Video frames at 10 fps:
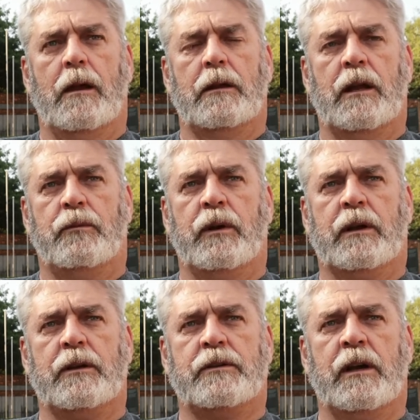that we
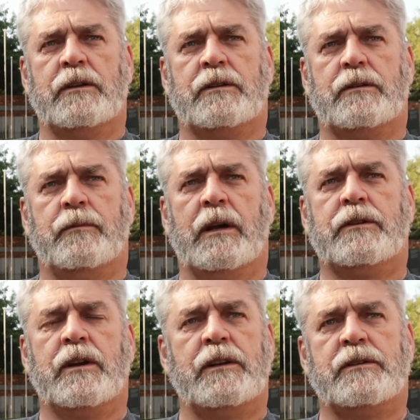can change, make
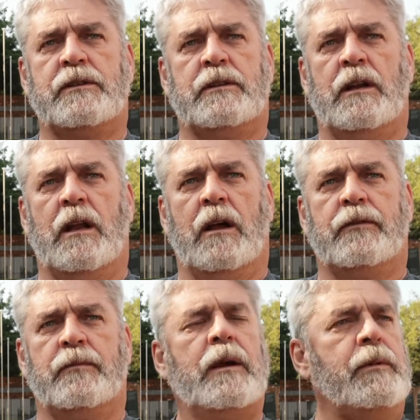changes in their life,
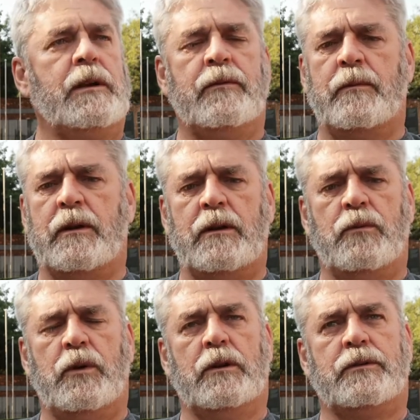maybe give them a new
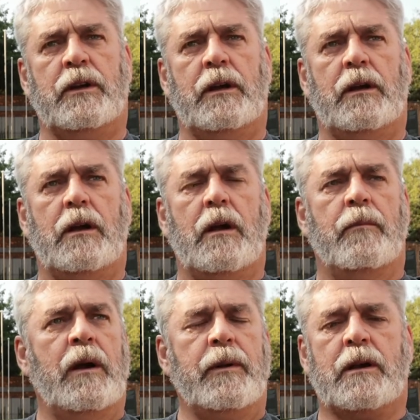wheelchair,
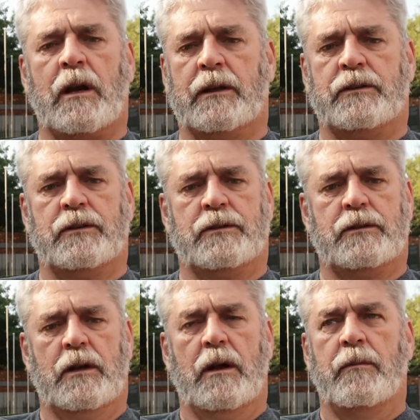maybe crutches,
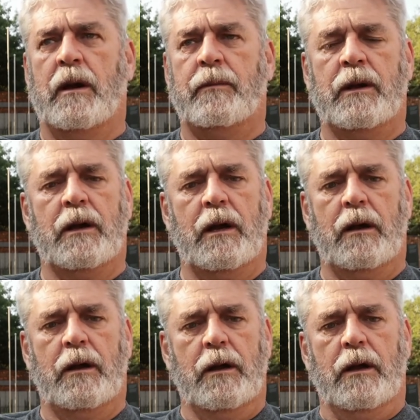maybe an
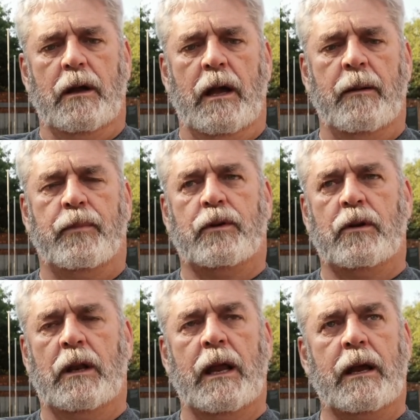
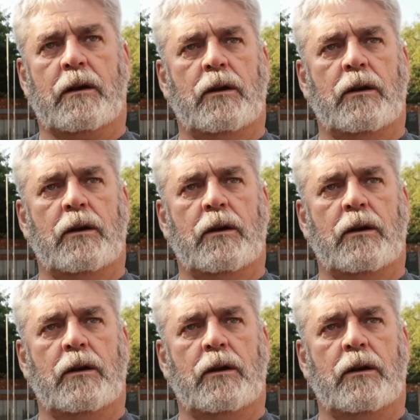amputee leg